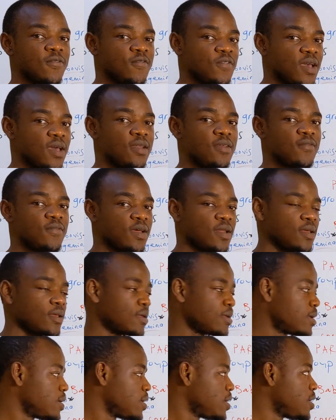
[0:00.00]
Very,
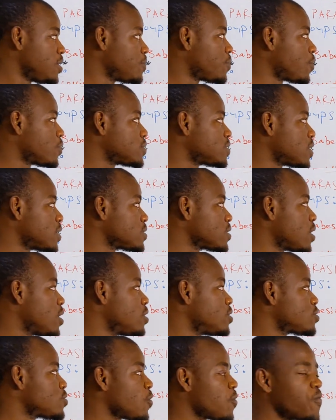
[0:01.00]
very important.
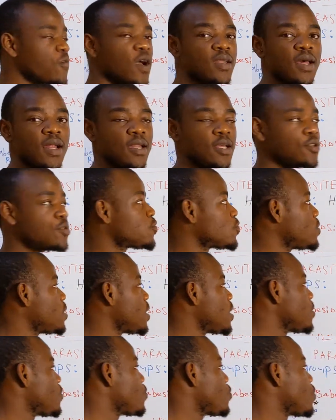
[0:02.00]
So finally,
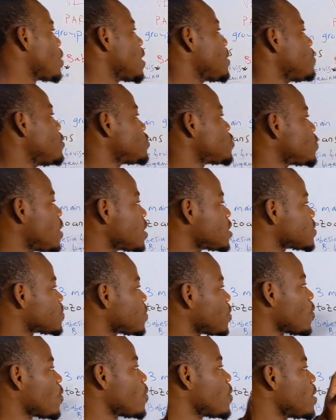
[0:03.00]
today we were able to
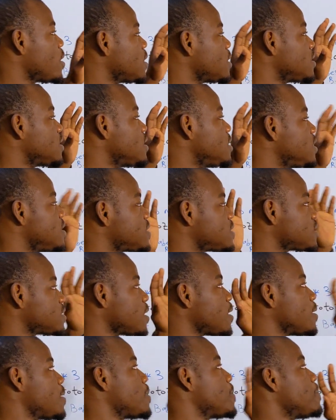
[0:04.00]
explore these
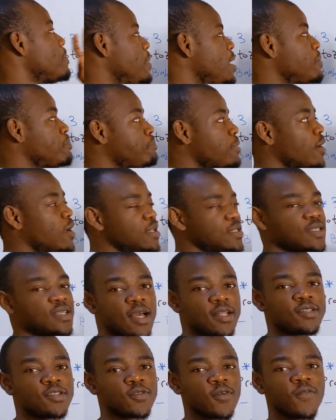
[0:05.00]
main
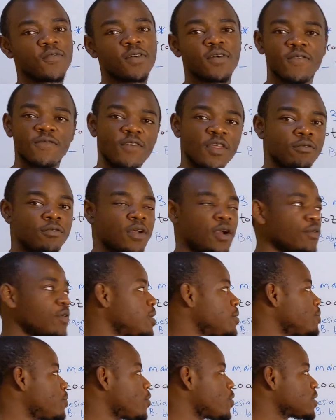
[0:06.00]
parasites of
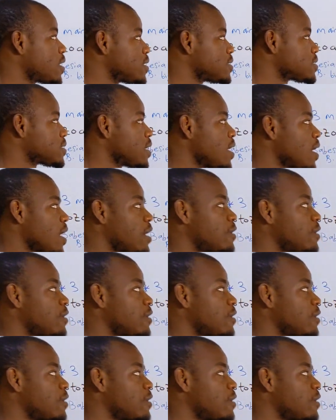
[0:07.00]
veterinary importance.